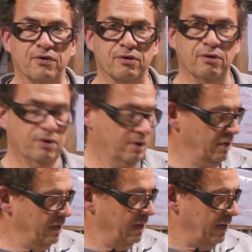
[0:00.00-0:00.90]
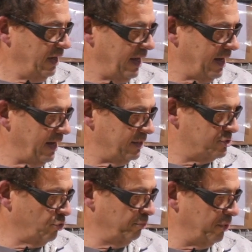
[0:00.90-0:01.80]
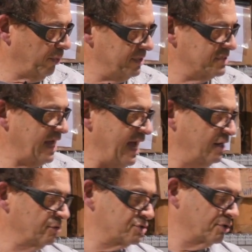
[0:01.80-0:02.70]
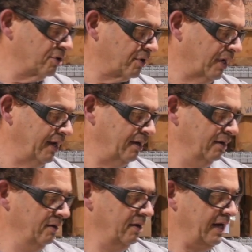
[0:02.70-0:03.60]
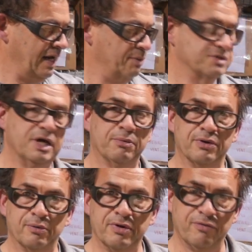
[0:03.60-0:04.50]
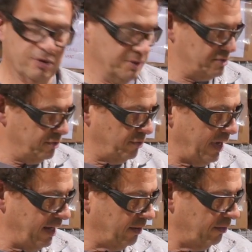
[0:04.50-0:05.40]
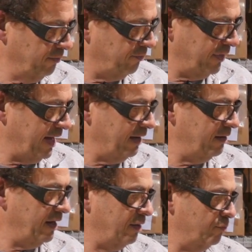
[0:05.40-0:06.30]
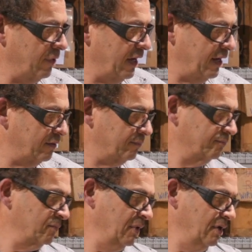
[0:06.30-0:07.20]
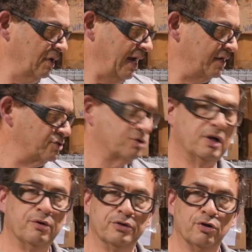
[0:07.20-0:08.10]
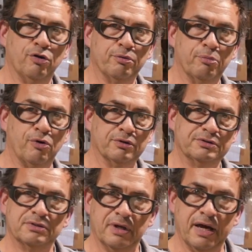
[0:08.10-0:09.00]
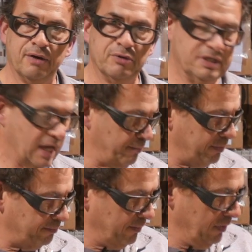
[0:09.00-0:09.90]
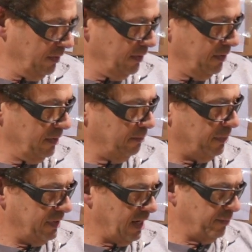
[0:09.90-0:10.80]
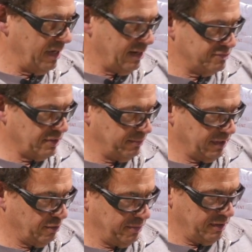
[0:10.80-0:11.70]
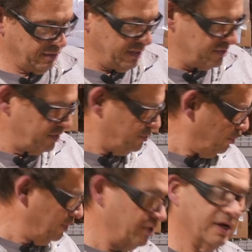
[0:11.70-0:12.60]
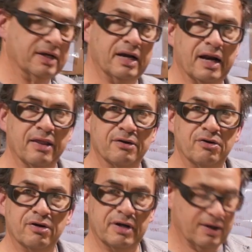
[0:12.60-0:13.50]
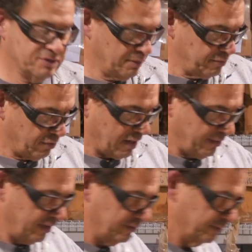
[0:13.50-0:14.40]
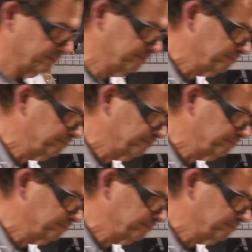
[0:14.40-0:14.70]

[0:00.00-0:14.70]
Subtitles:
photo and showed me what this handle should look like. And I was able to refurbish a new handle for that and had to drill out the old bolts and retap them. But now we have something that'll be easy to, when you're getting in and out of the turret, you have something to grab onto.